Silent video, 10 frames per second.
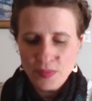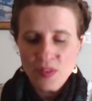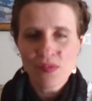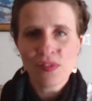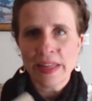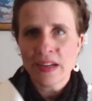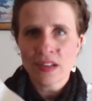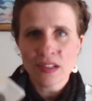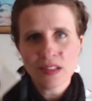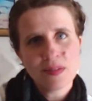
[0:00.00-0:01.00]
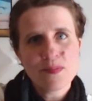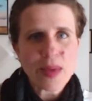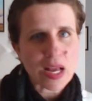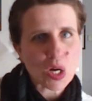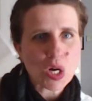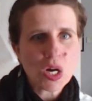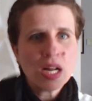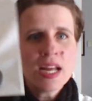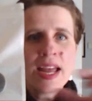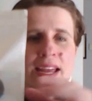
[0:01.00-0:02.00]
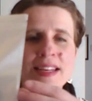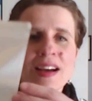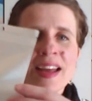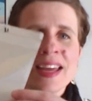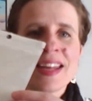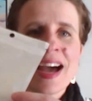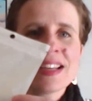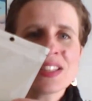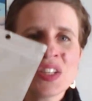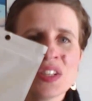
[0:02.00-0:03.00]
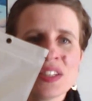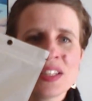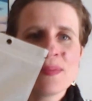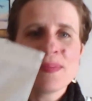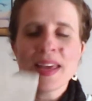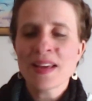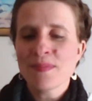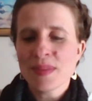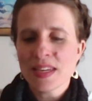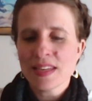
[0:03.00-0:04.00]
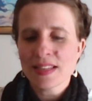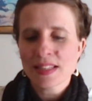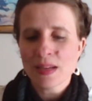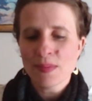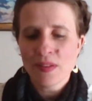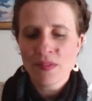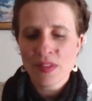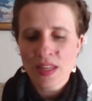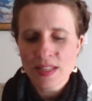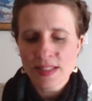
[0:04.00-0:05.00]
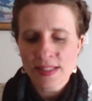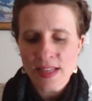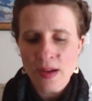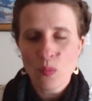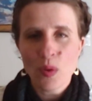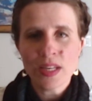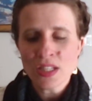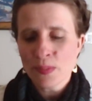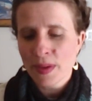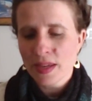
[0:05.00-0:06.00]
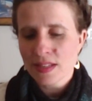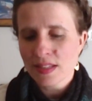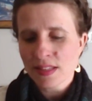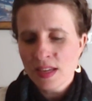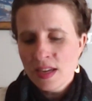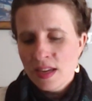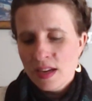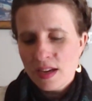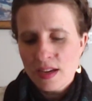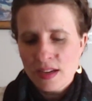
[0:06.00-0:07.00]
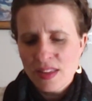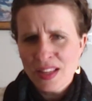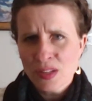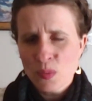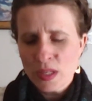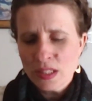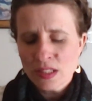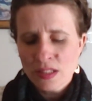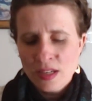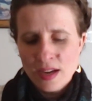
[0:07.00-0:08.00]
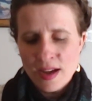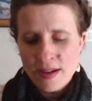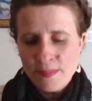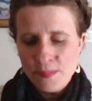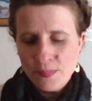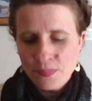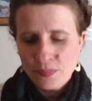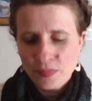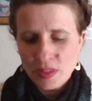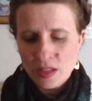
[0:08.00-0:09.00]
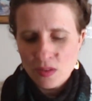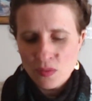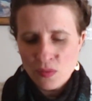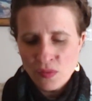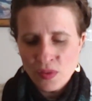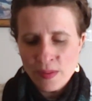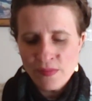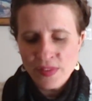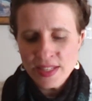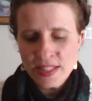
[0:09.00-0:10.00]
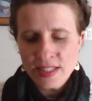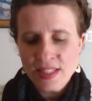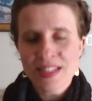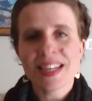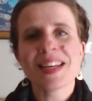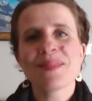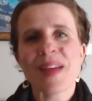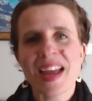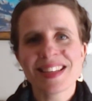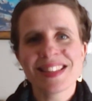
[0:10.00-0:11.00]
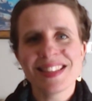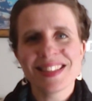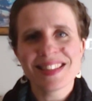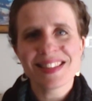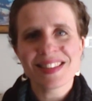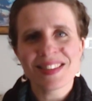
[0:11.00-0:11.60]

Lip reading: flare maker. And I had asked her to make me some of these 1-inch pins, I think they're 1 inch, from vintage knitting magazines